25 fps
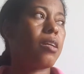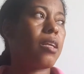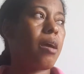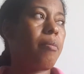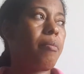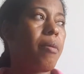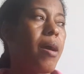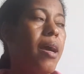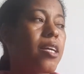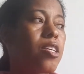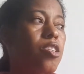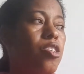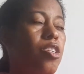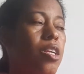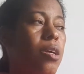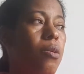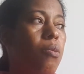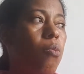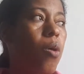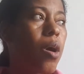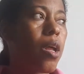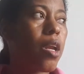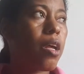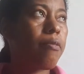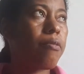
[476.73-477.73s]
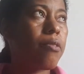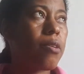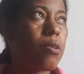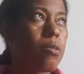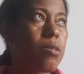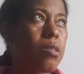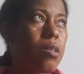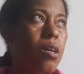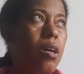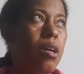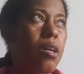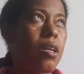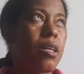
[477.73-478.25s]
I'm actually one of those
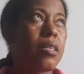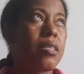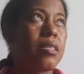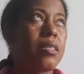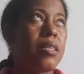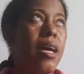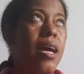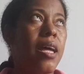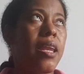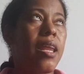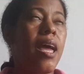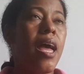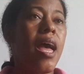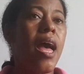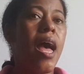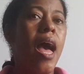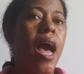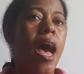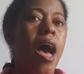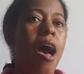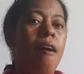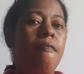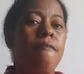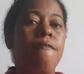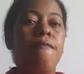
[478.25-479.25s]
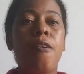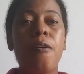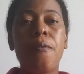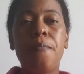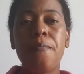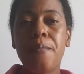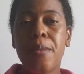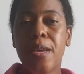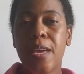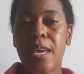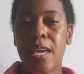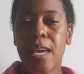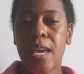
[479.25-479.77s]
artists that, for
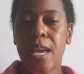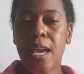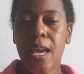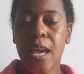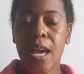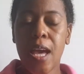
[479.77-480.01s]
me,